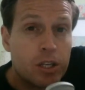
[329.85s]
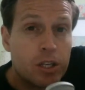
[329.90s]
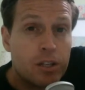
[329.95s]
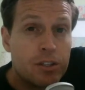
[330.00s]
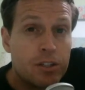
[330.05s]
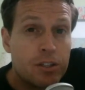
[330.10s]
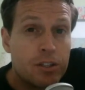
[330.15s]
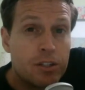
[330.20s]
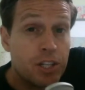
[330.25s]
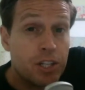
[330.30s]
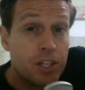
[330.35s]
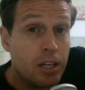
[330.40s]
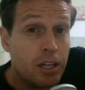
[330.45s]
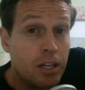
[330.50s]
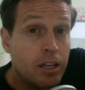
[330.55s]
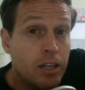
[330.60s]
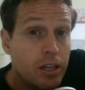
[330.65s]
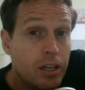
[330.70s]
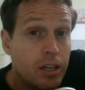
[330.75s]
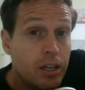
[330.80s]

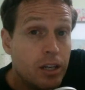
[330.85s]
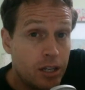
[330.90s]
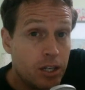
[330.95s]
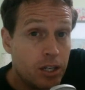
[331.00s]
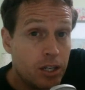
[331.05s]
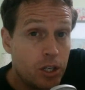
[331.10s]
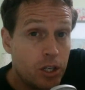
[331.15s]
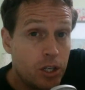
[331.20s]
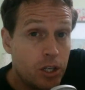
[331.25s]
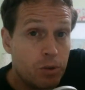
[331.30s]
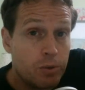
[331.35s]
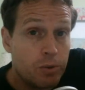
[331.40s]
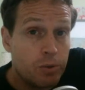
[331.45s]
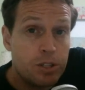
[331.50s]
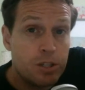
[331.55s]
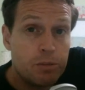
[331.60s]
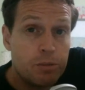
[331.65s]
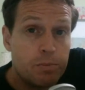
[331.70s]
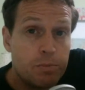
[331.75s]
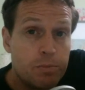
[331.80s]
G-EQ, which
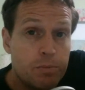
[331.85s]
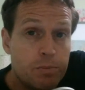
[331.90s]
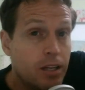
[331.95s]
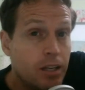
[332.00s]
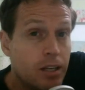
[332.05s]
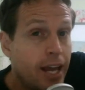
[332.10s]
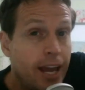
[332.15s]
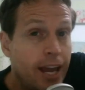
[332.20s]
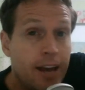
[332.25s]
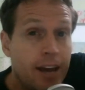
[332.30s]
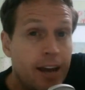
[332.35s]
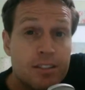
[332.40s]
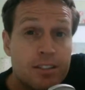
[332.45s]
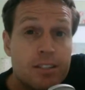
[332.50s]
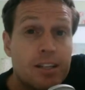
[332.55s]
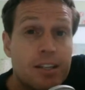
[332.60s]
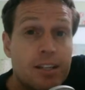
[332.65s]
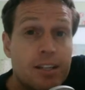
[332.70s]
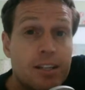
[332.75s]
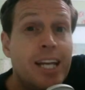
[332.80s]
should be out
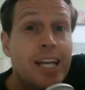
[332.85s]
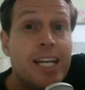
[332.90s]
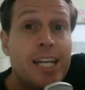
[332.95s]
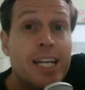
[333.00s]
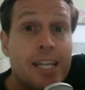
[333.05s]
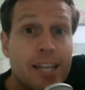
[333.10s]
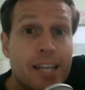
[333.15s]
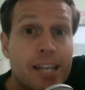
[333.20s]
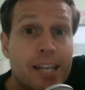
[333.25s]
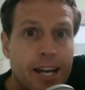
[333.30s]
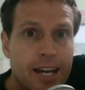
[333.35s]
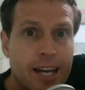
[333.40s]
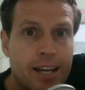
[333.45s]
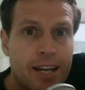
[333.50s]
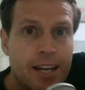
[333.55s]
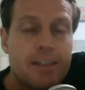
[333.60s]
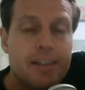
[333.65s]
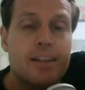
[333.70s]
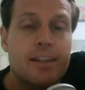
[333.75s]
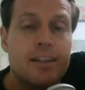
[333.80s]
any day
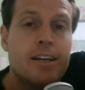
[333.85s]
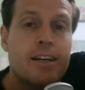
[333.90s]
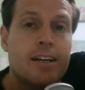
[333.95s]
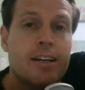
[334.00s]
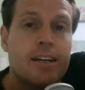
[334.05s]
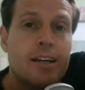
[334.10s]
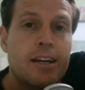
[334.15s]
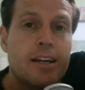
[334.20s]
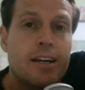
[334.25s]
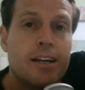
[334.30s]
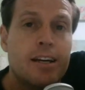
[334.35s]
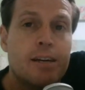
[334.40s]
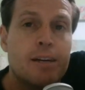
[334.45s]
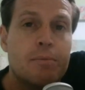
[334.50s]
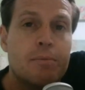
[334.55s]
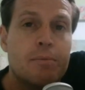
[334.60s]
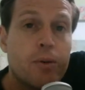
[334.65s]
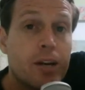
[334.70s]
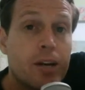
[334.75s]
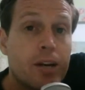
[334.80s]

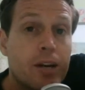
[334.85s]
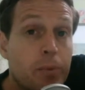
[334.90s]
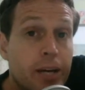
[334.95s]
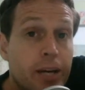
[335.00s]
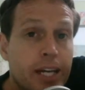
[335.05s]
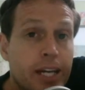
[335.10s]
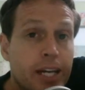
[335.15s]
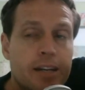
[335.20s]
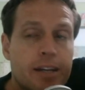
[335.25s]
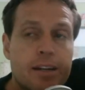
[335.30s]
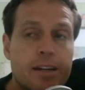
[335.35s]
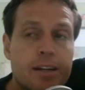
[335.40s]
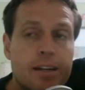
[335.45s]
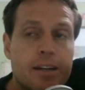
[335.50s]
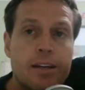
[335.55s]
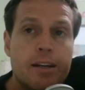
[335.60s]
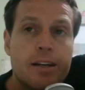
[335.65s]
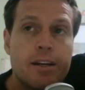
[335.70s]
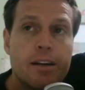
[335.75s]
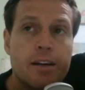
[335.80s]
or any week.
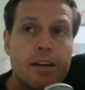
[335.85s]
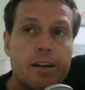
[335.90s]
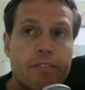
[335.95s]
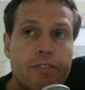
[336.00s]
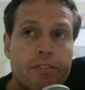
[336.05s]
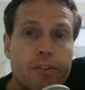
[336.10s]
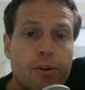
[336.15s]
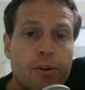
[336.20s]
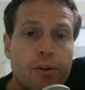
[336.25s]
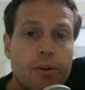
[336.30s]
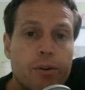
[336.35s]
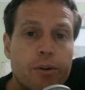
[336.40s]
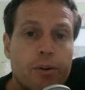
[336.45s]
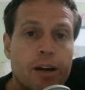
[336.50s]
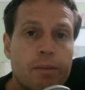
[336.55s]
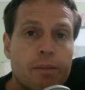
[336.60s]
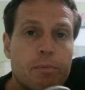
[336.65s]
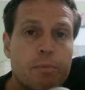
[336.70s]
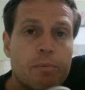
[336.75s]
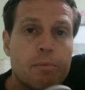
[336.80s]
For
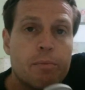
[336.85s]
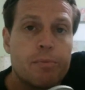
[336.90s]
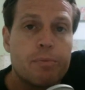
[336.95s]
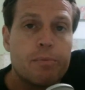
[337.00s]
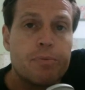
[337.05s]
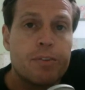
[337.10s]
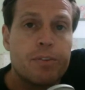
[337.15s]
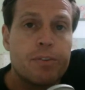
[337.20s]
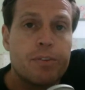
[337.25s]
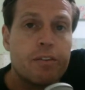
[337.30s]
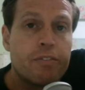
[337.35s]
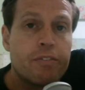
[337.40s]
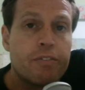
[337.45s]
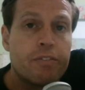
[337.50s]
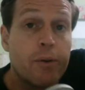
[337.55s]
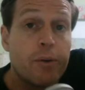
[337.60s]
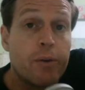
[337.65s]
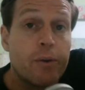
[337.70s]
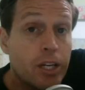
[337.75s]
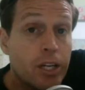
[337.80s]

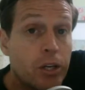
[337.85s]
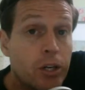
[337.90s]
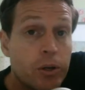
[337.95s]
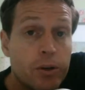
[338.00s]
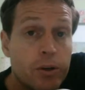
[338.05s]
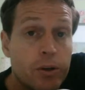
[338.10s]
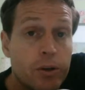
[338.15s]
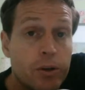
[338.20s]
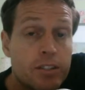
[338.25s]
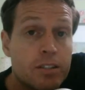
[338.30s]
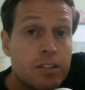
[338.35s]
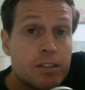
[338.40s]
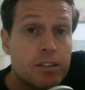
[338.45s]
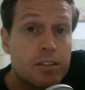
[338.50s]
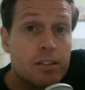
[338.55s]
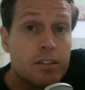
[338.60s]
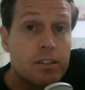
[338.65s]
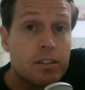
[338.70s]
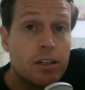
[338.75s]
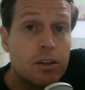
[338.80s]
EQ, it's
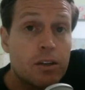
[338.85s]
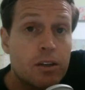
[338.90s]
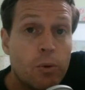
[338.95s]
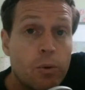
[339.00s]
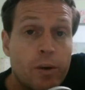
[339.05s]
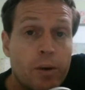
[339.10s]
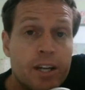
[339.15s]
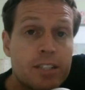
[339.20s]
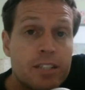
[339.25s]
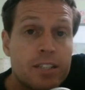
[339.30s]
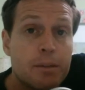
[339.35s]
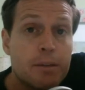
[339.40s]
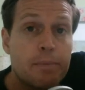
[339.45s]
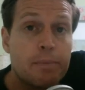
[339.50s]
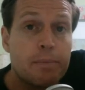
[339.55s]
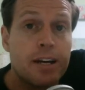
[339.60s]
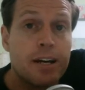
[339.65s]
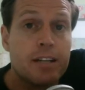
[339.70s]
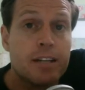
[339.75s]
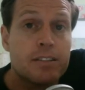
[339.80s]
just always in the
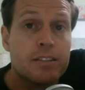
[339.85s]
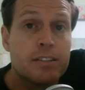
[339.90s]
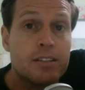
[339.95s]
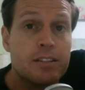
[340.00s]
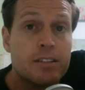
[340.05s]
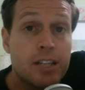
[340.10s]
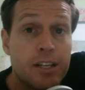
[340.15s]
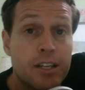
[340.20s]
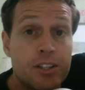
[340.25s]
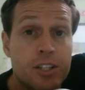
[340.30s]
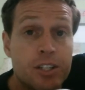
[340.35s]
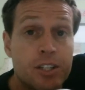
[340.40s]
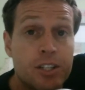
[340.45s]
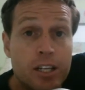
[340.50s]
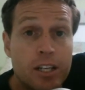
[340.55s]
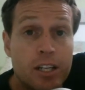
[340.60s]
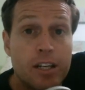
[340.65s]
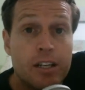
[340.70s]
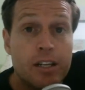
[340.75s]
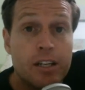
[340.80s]
past, as an
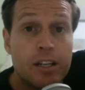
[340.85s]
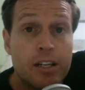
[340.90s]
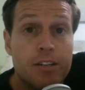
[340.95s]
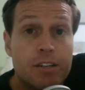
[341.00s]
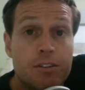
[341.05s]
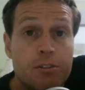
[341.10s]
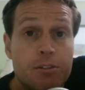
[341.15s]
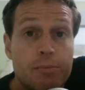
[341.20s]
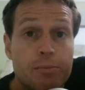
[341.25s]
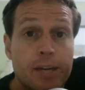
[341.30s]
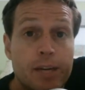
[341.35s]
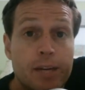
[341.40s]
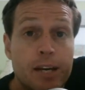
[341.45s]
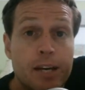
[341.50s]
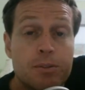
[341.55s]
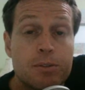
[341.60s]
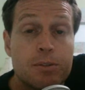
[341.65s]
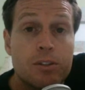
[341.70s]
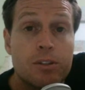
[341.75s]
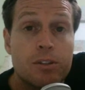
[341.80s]
engineer, you need to be able
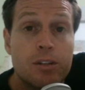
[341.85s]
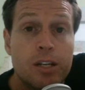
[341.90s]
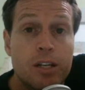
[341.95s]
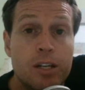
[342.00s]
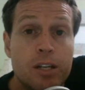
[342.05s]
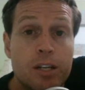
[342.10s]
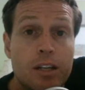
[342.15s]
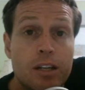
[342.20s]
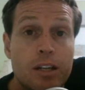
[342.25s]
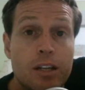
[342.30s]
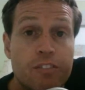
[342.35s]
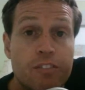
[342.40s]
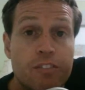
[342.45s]
to hear the